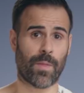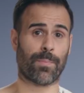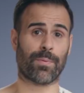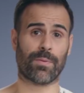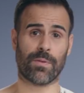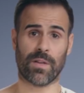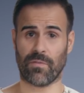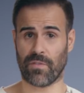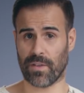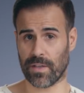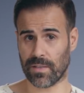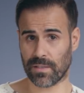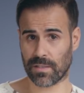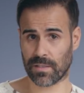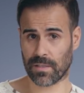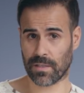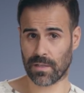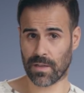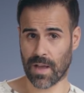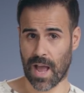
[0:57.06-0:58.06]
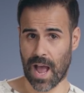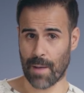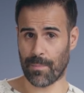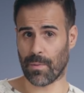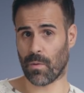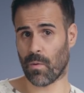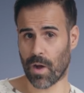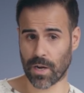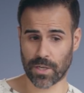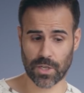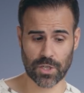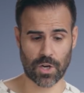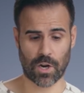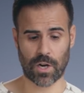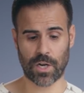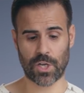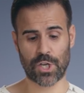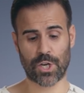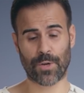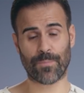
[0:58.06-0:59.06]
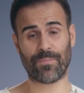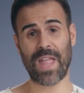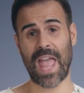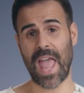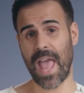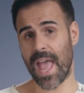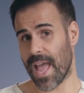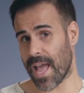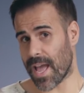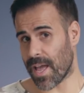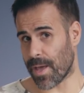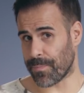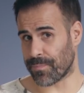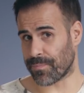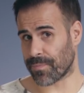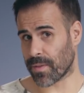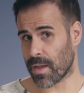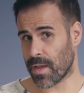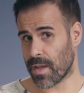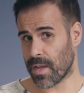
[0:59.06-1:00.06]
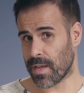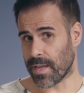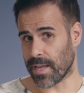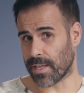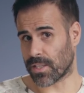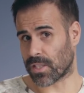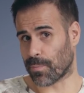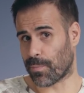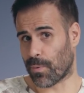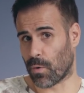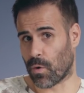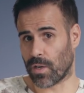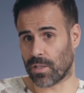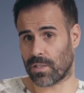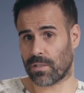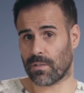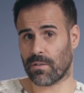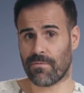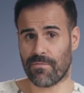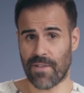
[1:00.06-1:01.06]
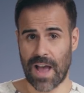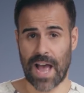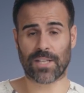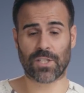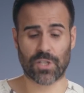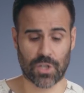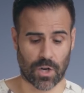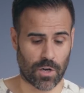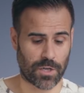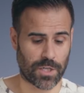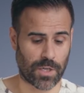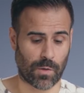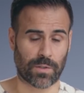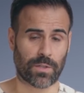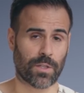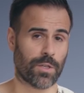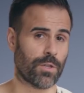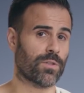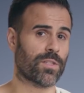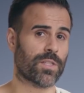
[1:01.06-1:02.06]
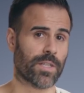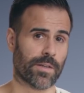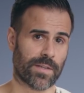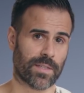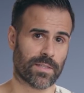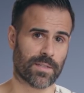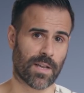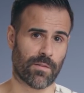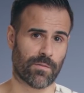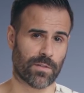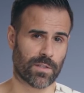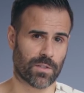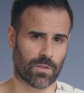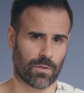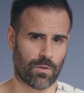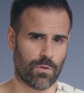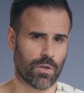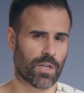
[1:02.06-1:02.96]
previous Apple Watch charger, and it supports fast charging with the new Series 7. So you